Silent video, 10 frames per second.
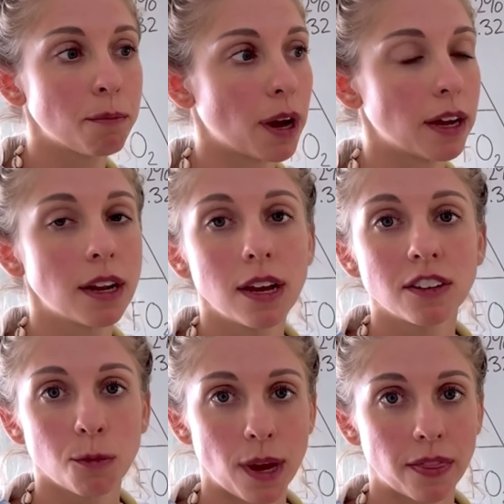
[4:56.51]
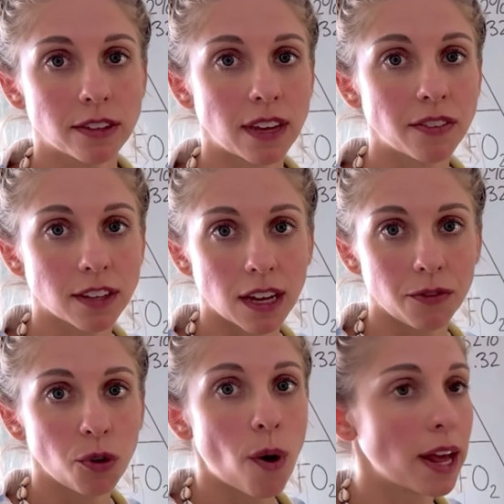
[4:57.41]
but To be on the safe side,
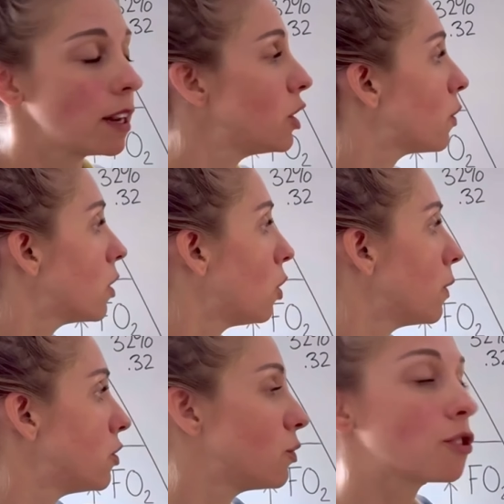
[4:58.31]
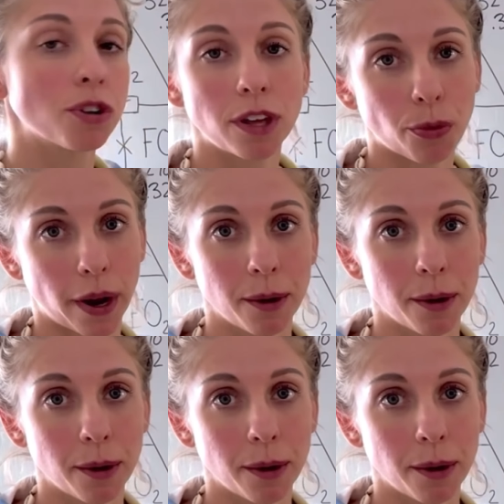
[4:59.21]
if you wanted, you can always use 33.